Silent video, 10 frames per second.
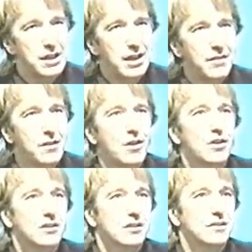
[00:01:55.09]
Kevin
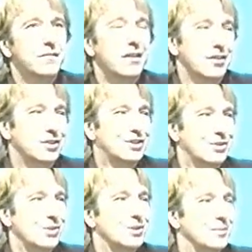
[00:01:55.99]
Costner's a very good
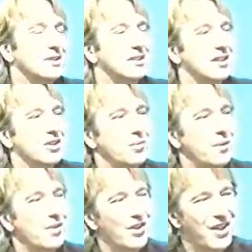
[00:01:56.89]
swordsman, so we
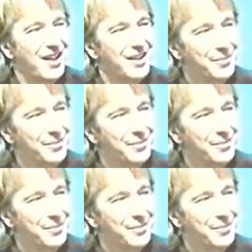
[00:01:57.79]
were okay.